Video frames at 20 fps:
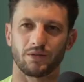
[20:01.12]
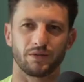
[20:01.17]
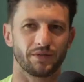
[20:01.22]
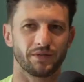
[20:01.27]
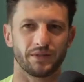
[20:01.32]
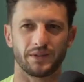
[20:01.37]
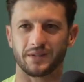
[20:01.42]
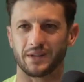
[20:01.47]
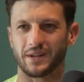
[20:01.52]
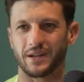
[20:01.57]

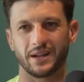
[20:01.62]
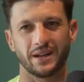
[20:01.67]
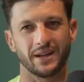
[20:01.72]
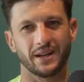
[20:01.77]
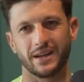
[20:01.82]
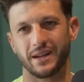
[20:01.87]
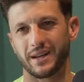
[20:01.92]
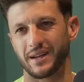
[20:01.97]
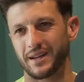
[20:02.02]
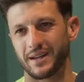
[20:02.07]

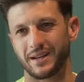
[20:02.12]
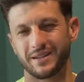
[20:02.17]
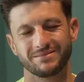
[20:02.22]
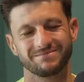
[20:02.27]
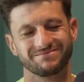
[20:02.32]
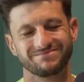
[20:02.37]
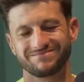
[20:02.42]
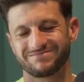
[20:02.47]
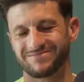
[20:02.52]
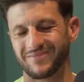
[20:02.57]
physically.
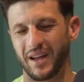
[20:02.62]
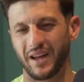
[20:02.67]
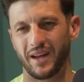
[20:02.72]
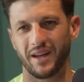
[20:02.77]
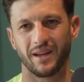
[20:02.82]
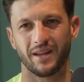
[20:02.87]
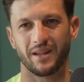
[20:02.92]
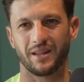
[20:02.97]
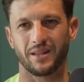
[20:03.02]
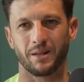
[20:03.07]

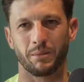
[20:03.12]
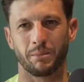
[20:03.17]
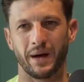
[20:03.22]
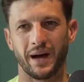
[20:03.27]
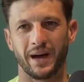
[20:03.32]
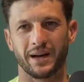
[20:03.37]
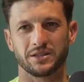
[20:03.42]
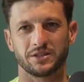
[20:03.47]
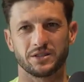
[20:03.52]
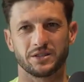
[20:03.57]
The
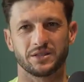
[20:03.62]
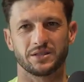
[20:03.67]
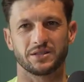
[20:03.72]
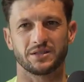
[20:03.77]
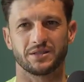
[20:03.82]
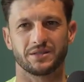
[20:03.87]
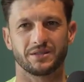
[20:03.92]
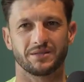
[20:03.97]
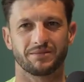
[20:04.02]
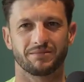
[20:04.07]
man
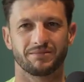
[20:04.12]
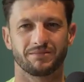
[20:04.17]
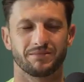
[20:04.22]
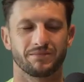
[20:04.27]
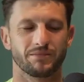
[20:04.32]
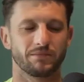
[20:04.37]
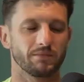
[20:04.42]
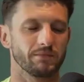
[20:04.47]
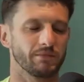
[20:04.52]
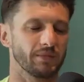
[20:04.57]
just
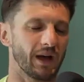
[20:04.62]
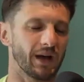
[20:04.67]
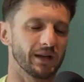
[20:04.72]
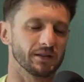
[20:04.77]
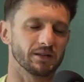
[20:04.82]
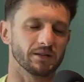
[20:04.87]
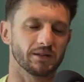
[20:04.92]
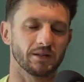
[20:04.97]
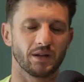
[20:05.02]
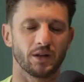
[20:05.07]

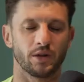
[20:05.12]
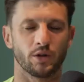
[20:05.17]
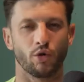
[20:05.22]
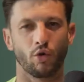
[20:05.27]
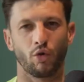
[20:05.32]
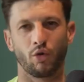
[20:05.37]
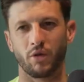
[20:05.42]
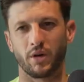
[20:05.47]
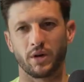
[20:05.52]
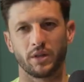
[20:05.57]
had an
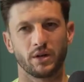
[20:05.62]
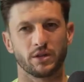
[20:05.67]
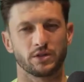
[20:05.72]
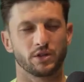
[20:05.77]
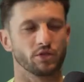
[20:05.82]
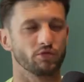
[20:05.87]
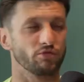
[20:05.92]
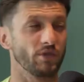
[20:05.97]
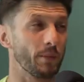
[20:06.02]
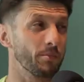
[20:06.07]
aura that
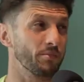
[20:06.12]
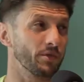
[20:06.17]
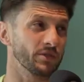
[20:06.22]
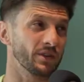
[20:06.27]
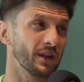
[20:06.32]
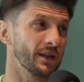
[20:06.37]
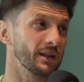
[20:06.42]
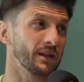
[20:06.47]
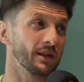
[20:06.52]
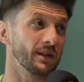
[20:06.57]
just
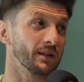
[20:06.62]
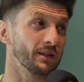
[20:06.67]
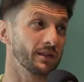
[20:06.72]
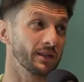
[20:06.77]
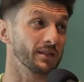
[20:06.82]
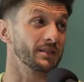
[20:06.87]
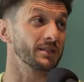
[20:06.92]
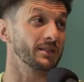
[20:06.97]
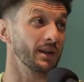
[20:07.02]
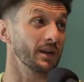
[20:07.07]
represented
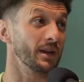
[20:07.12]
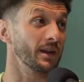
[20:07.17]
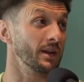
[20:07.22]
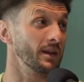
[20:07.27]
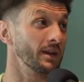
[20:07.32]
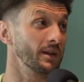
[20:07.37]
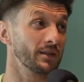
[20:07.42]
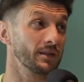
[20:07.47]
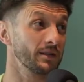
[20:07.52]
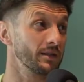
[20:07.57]
the
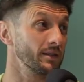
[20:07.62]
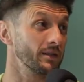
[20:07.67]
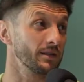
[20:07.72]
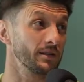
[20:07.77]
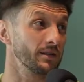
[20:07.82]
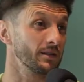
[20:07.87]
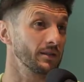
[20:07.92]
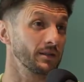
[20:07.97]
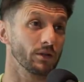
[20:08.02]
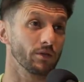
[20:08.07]
city,
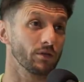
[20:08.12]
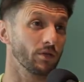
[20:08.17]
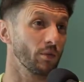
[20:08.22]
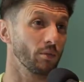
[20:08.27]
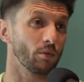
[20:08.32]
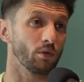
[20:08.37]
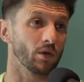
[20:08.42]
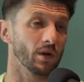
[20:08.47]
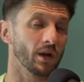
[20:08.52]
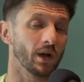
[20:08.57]
the
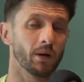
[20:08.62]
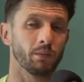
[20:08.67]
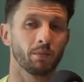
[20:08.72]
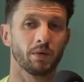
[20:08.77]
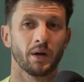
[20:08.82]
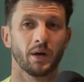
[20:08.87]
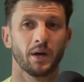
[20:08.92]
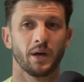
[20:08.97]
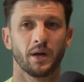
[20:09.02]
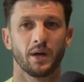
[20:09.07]
football club,
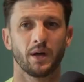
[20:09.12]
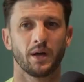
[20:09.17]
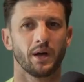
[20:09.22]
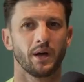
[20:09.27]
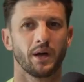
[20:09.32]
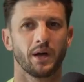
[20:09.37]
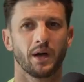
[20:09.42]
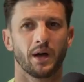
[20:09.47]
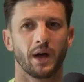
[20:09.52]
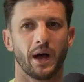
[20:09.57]

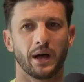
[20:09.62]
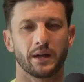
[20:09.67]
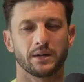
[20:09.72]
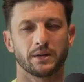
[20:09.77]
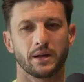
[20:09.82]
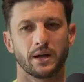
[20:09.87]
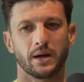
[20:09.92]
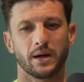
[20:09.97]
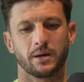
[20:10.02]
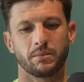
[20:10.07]

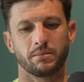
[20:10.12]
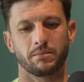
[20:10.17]
and